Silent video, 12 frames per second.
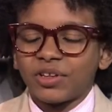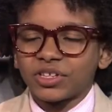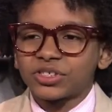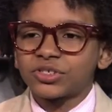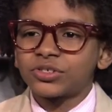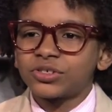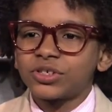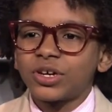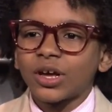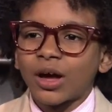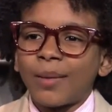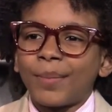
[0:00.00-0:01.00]
a legal
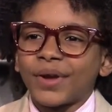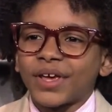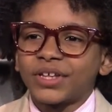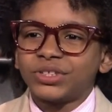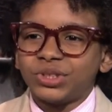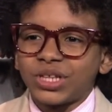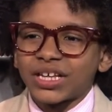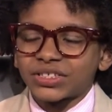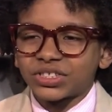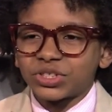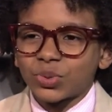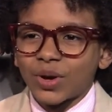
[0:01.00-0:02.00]
company in
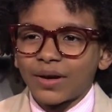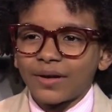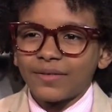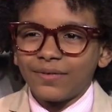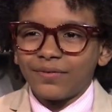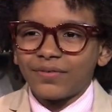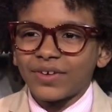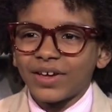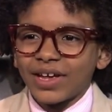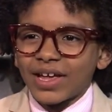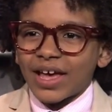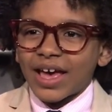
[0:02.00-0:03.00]
2012,
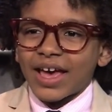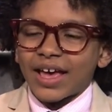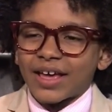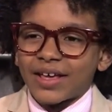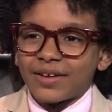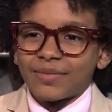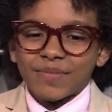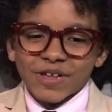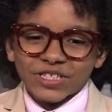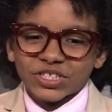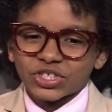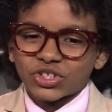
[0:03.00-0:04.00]
and
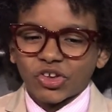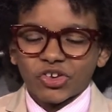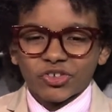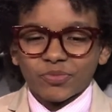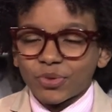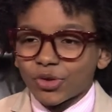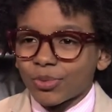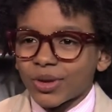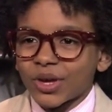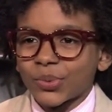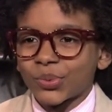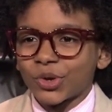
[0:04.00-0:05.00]
business started booming.